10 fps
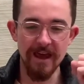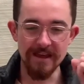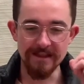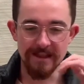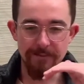
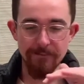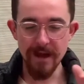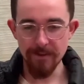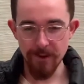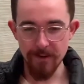is the
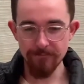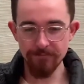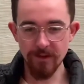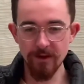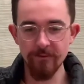
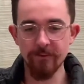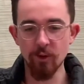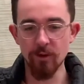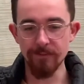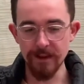minimum
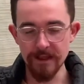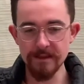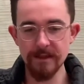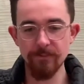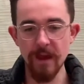for
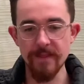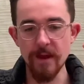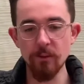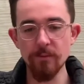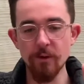Belize, and
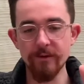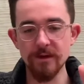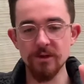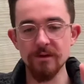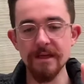then we move
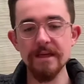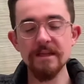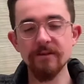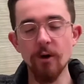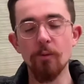into the
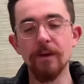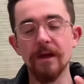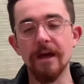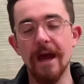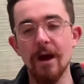ease of
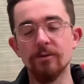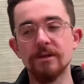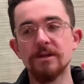opening an account.